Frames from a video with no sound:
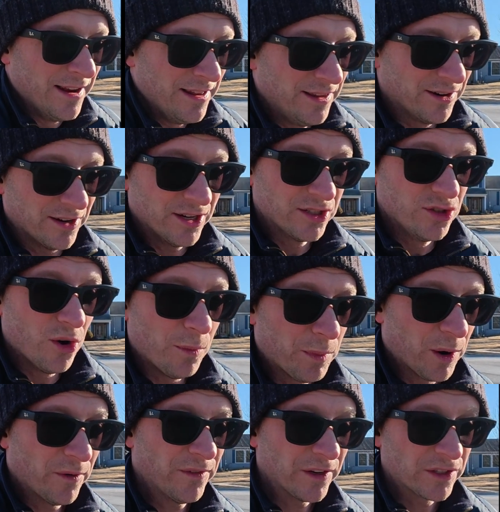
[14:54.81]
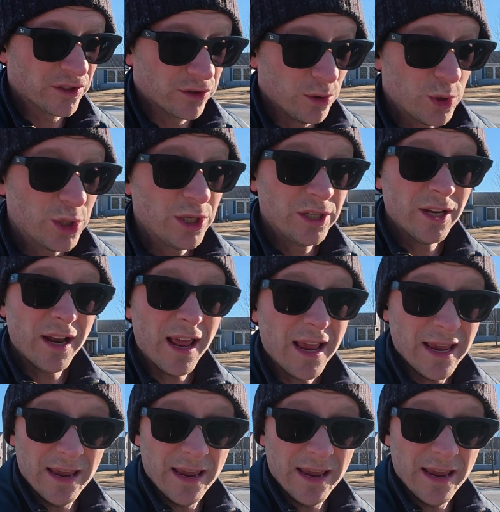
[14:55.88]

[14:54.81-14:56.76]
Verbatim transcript: there is no perfect solution today,